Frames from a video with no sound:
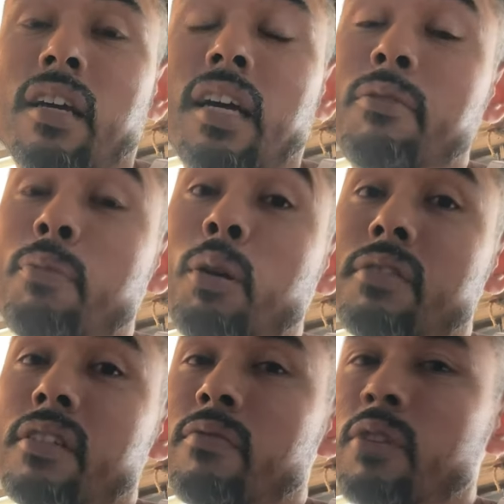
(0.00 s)
I have to
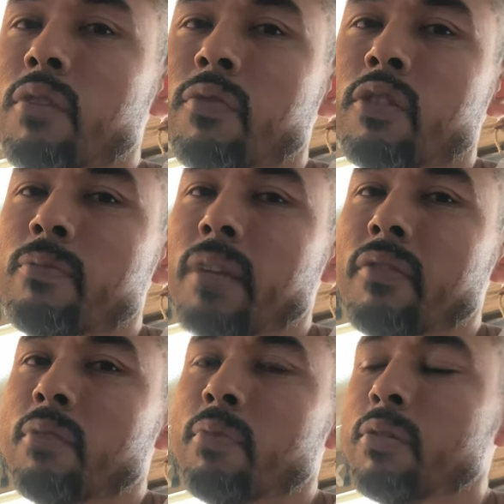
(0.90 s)
post this video first. But
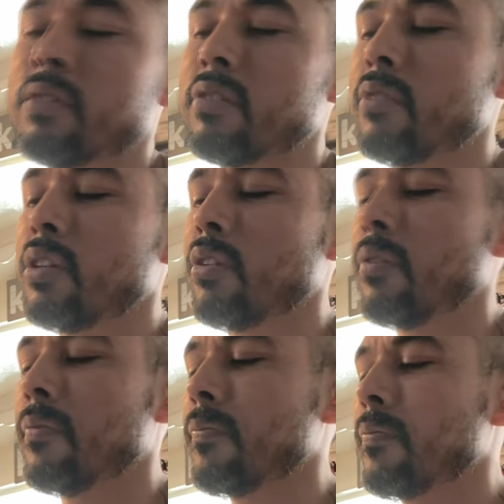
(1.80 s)
after I post this
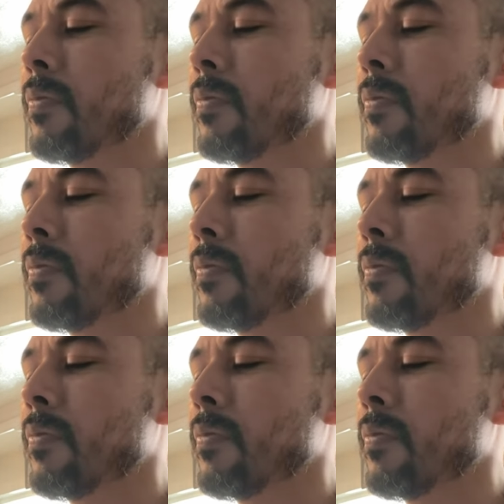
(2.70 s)
video,